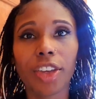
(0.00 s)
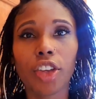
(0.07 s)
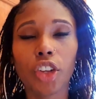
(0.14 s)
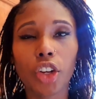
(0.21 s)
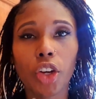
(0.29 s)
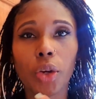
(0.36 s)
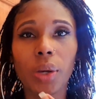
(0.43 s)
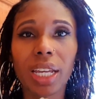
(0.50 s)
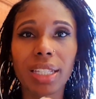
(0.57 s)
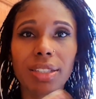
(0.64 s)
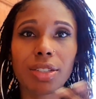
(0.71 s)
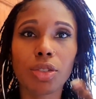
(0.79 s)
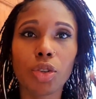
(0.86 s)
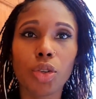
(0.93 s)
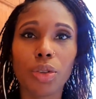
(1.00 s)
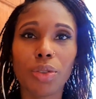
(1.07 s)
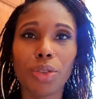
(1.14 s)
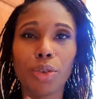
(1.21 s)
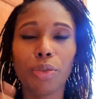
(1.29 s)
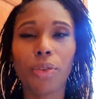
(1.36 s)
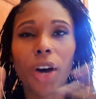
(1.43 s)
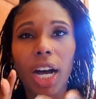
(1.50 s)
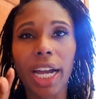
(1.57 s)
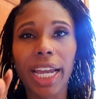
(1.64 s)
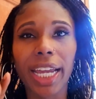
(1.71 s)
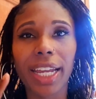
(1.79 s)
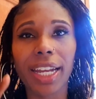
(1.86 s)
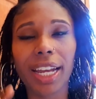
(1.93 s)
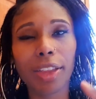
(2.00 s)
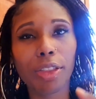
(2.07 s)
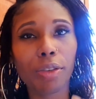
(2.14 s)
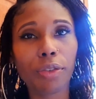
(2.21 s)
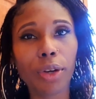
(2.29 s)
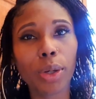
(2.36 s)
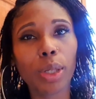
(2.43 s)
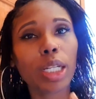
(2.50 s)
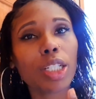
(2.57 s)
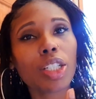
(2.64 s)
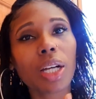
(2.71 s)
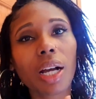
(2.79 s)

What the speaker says: you know, it's the vine and the foliage